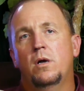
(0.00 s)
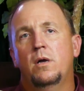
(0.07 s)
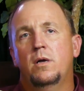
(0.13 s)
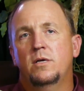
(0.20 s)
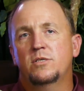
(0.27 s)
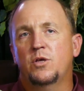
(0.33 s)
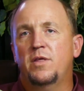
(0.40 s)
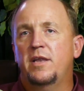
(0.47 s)

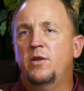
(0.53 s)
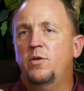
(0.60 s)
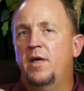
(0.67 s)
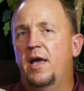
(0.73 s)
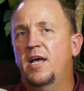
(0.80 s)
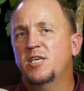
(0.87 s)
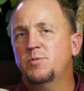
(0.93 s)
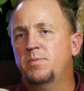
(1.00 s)
So they do the
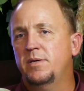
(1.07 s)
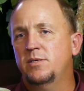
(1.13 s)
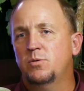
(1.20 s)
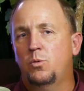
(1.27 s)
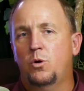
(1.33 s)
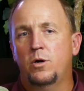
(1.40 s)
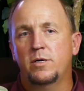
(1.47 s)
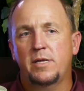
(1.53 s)
ESPYs
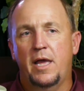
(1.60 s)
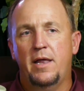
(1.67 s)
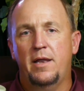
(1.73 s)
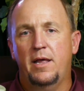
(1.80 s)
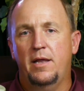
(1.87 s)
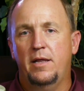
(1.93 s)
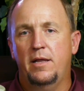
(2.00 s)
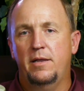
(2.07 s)
awards,
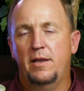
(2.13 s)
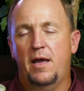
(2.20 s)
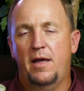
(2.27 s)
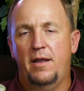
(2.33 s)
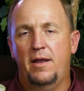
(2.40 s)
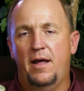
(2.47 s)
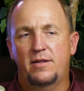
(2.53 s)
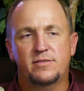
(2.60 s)
and
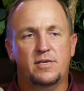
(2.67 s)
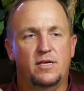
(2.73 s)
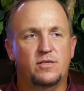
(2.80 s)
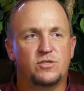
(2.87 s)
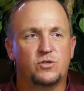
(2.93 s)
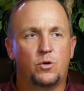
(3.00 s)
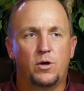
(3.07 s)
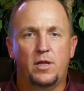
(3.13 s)
I'll tell the
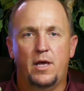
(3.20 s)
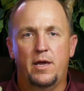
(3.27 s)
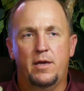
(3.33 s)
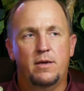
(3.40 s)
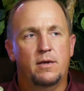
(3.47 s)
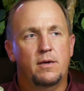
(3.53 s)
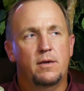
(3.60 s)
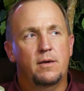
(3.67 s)
story.
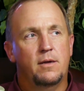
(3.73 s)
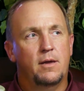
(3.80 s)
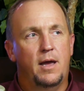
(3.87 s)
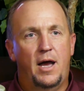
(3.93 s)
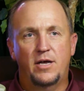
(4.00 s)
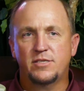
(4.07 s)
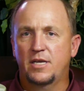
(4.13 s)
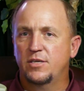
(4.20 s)
Like
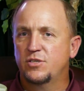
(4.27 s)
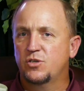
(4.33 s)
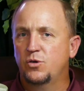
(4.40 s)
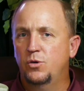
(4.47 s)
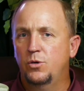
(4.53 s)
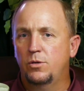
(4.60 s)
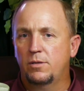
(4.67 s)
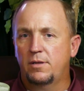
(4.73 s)
I was at a
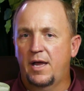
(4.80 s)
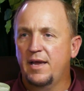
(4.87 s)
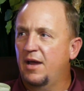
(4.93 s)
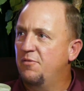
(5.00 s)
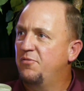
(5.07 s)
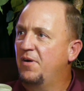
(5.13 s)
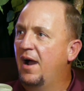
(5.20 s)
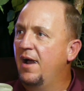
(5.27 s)
school, I
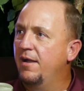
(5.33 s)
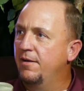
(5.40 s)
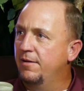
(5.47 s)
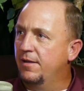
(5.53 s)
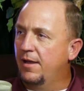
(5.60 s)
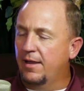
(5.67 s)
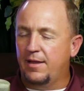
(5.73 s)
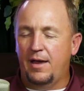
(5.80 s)
got fired.
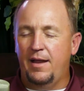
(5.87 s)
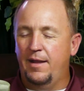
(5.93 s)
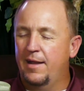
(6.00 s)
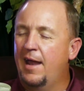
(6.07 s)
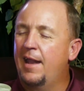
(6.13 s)
And I